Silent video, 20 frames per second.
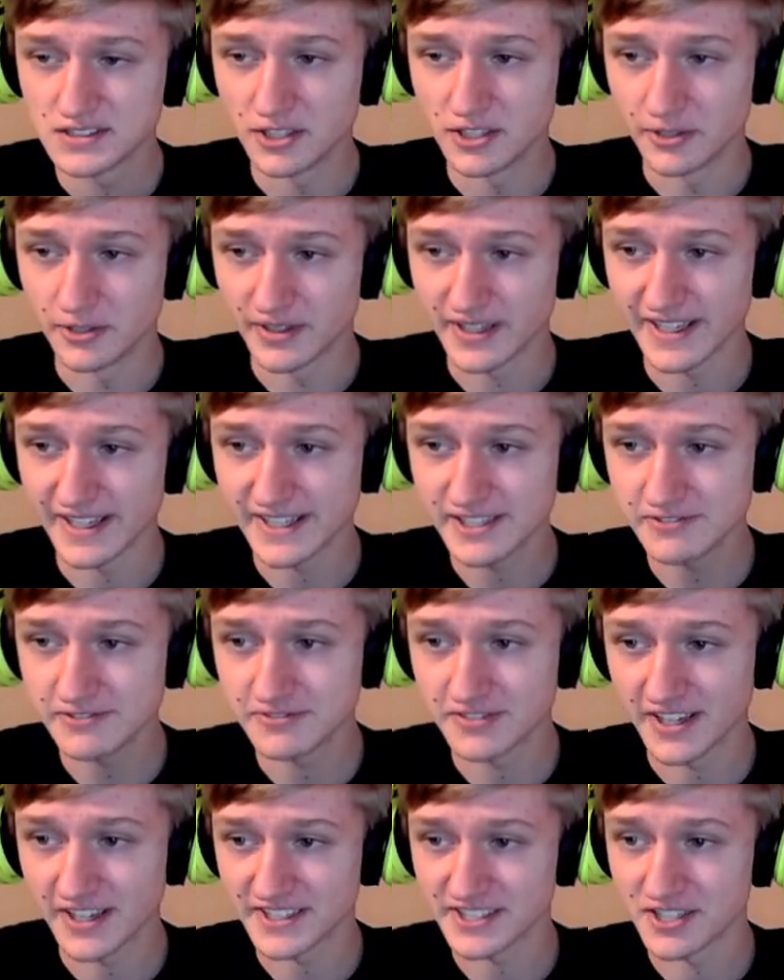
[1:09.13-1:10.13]
Okay,
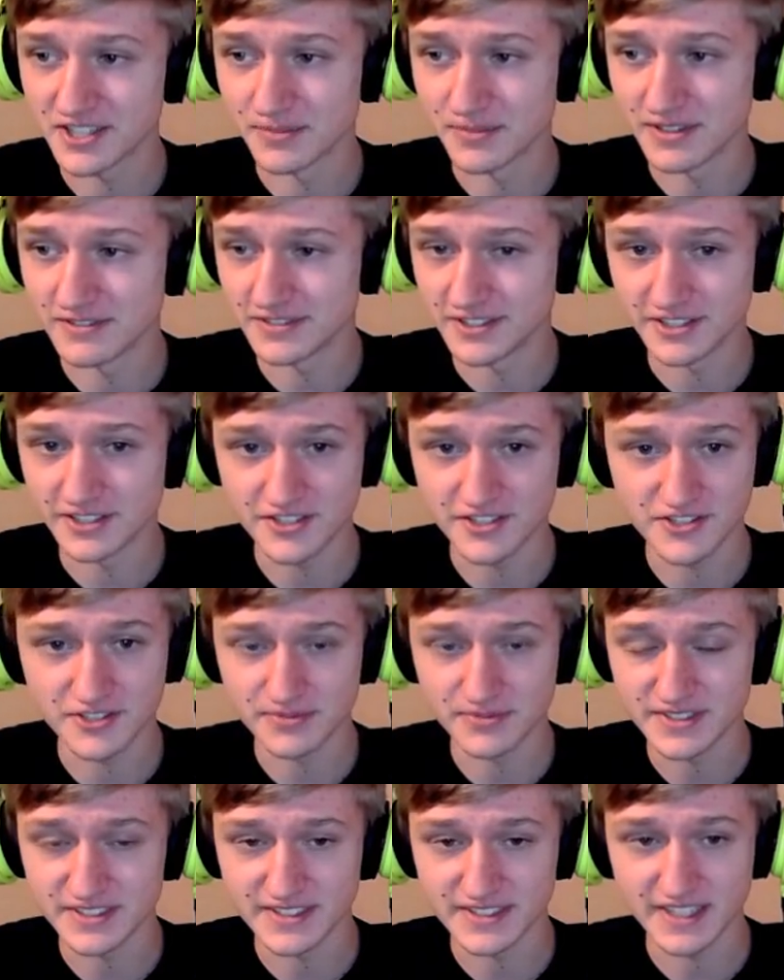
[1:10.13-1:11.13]
find it on my very
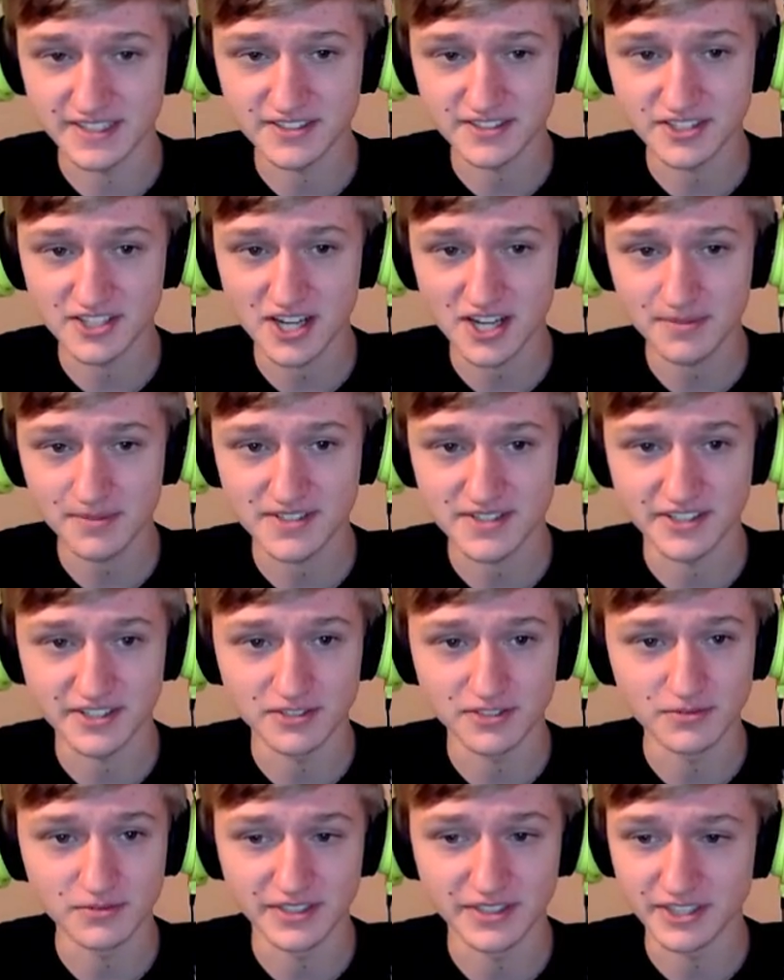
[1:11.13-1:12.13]
zoomed in desktop because I
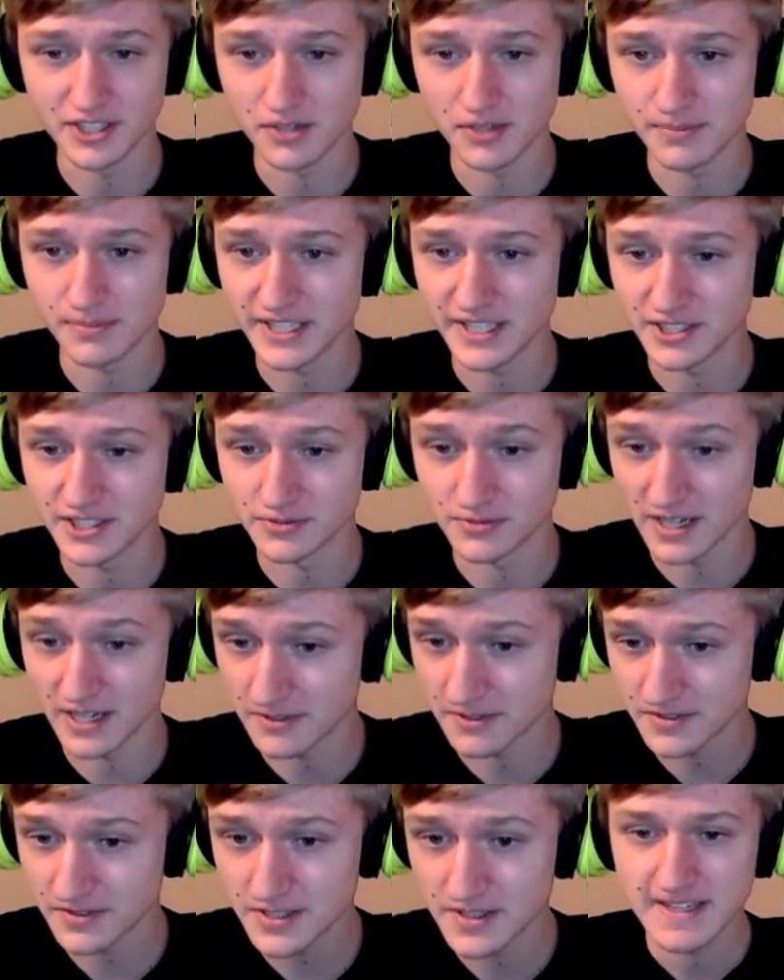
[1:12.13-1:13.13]
don't want y'all peeking
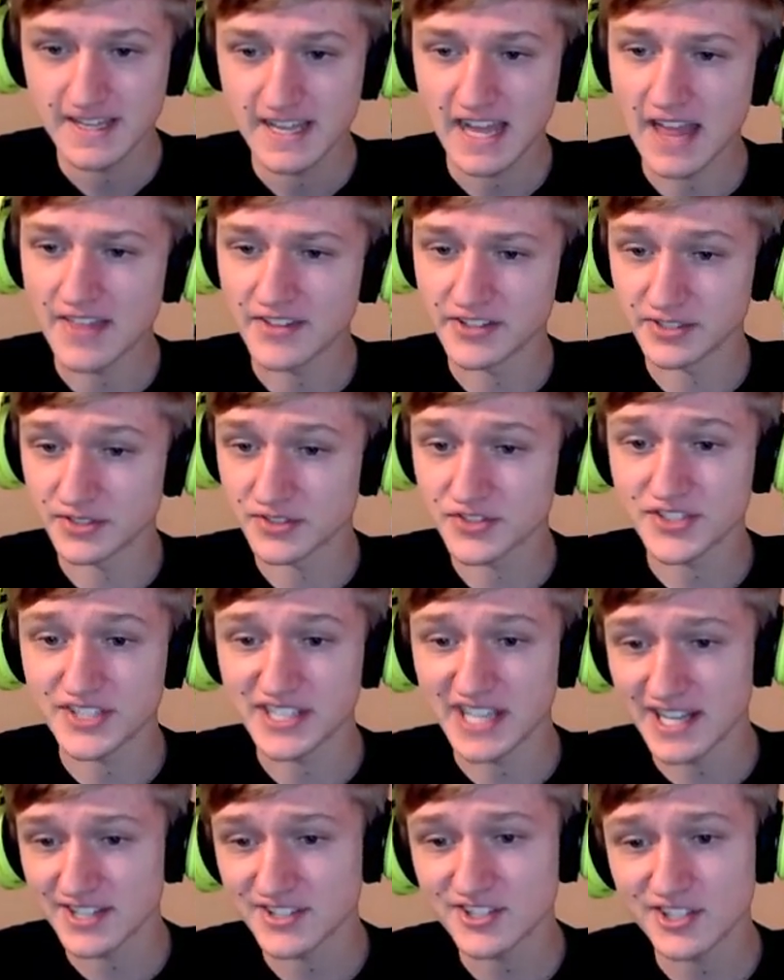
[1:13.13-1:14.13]
around. And then you'll see
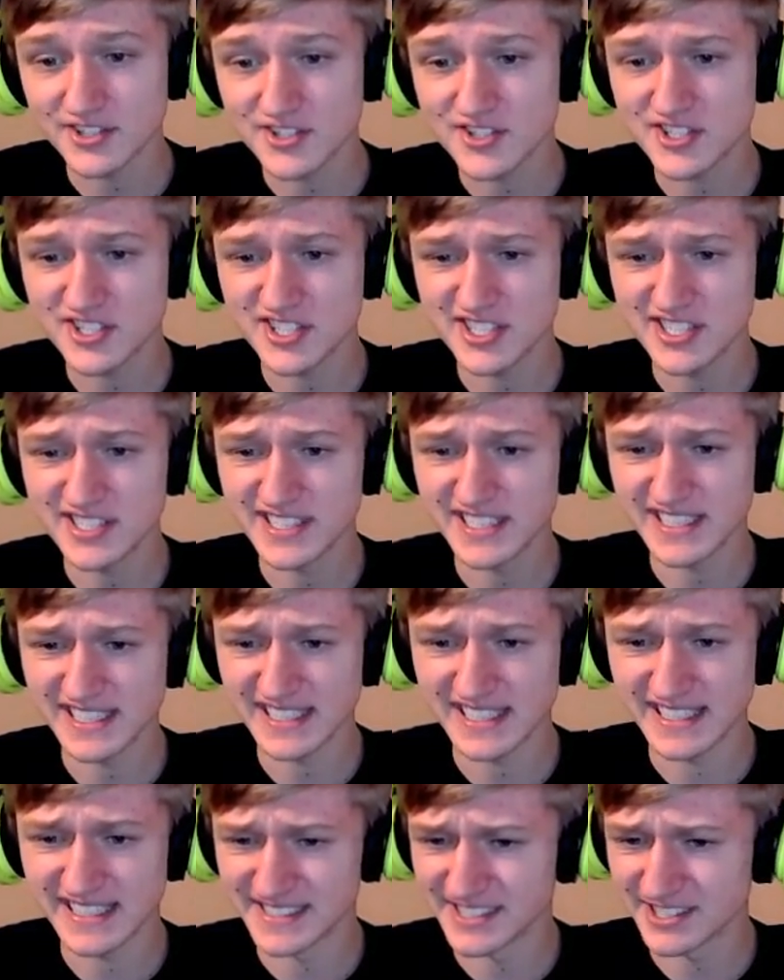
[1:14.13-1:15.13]

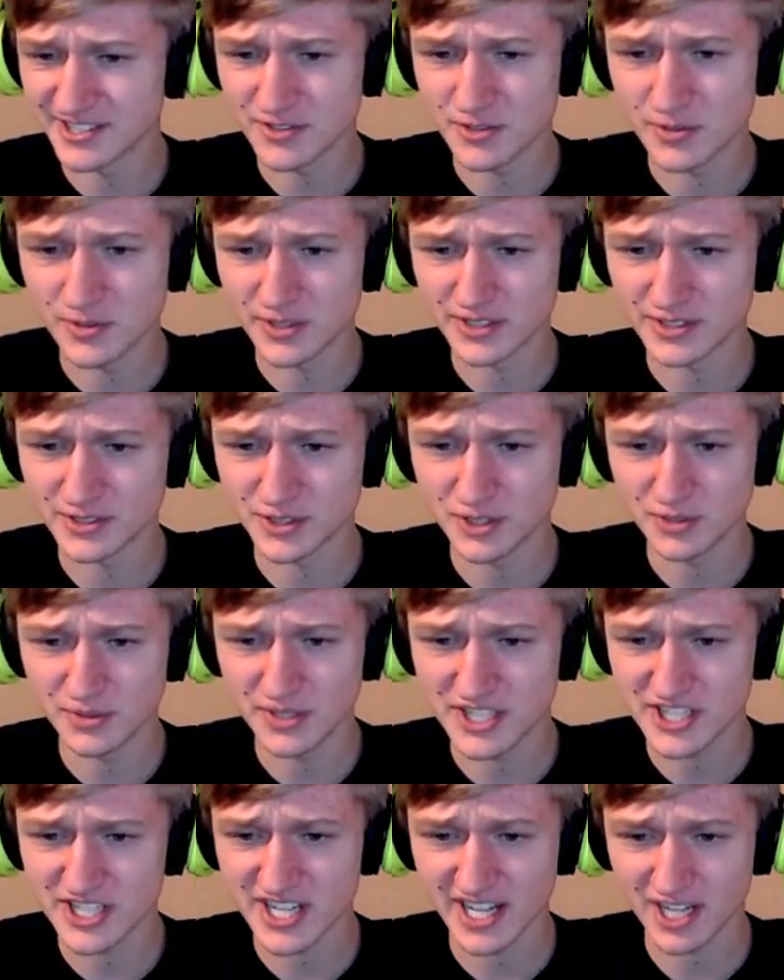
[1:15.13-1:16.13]
SRC, git ignore, Lua
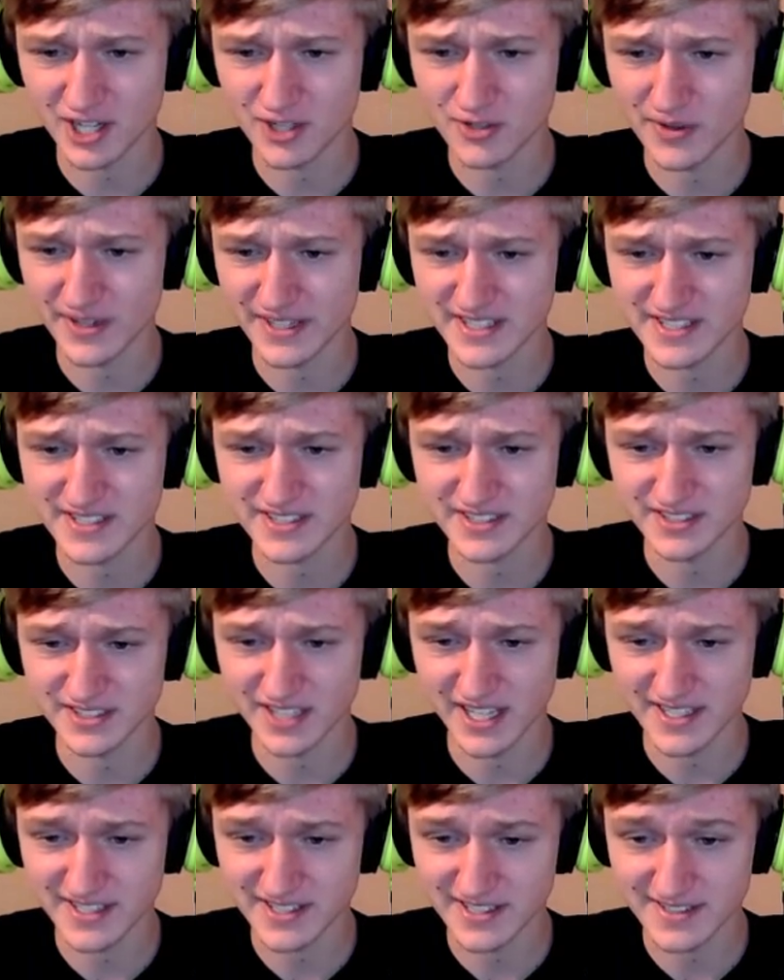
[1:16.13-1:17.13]
check, credits,
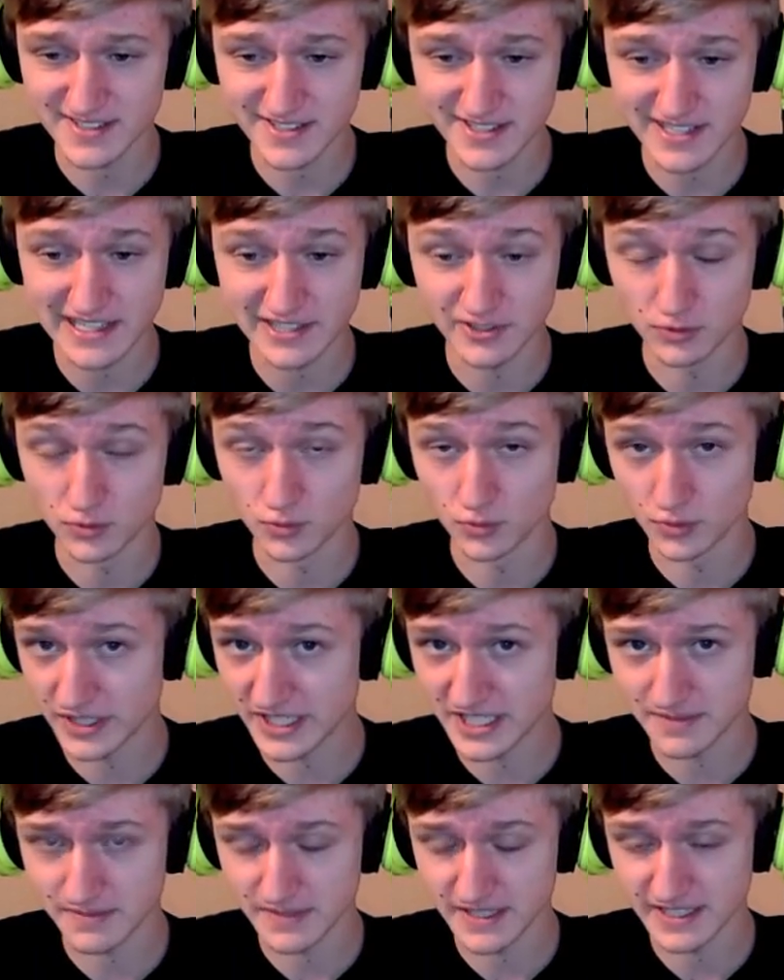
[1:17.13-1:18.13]
license, and
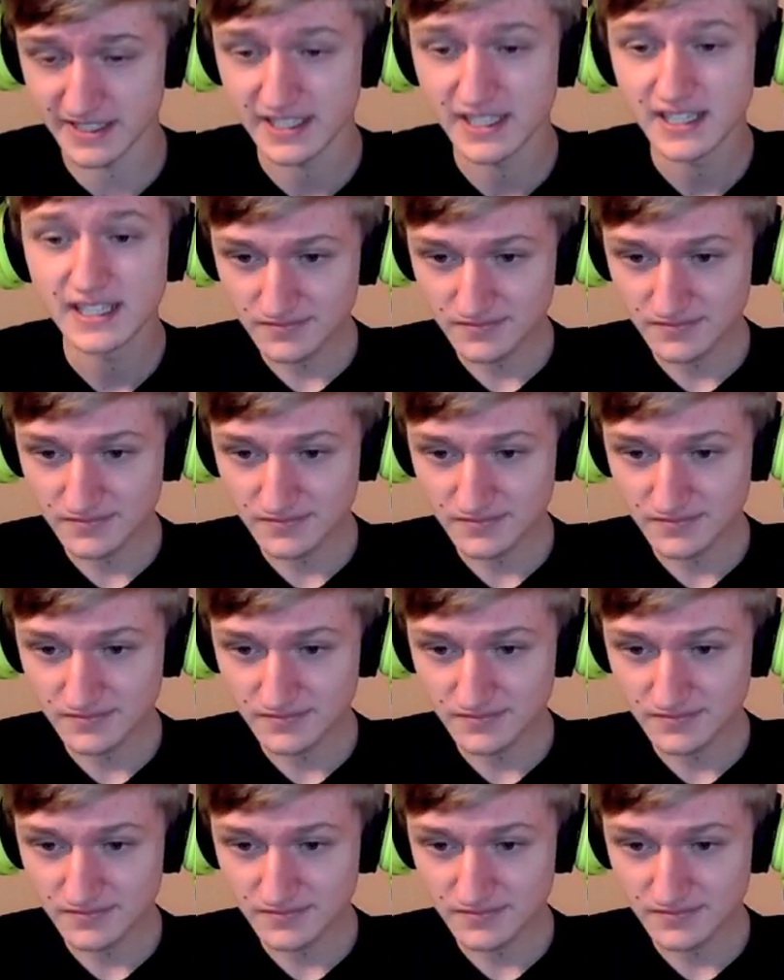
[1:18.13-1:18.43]
readme.